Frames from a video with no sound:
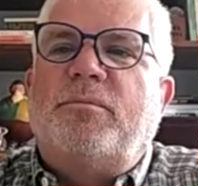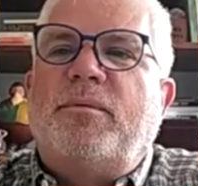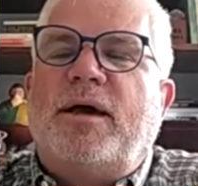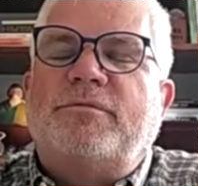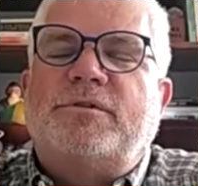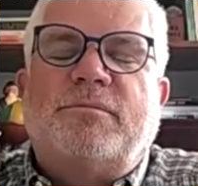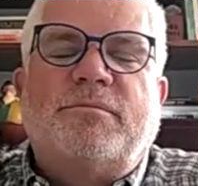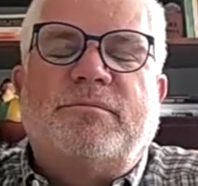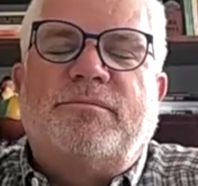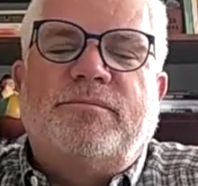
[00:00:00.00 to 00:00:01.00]
have
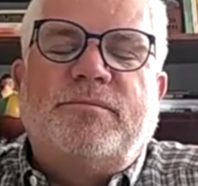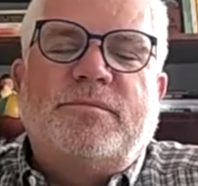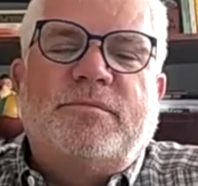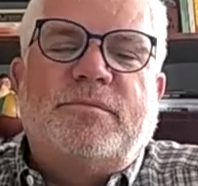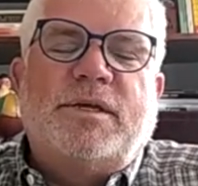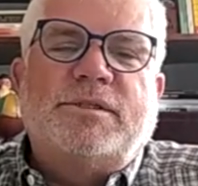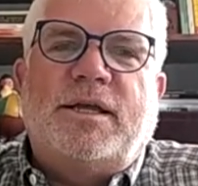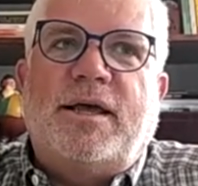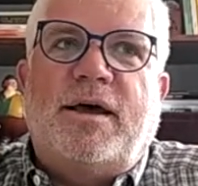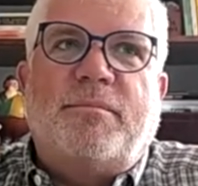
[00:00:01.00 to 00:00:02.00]
some things
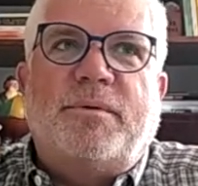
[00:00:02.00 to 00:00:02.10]
like that.